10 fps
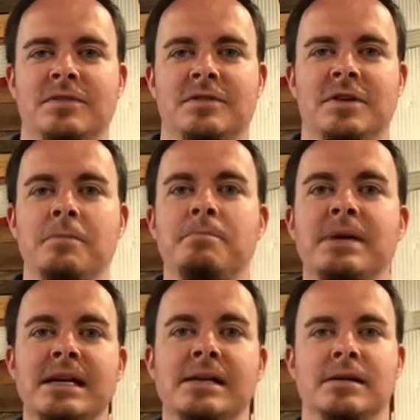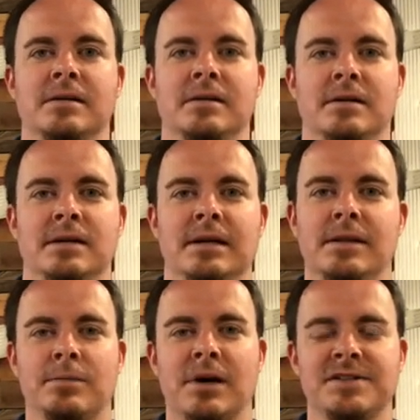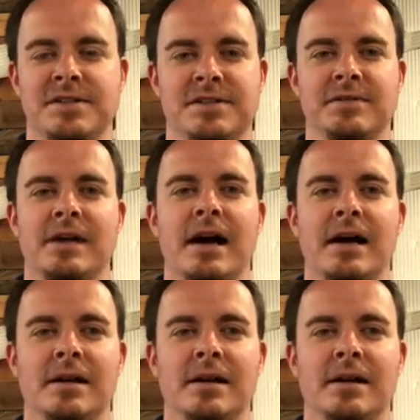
to be in the presence of God,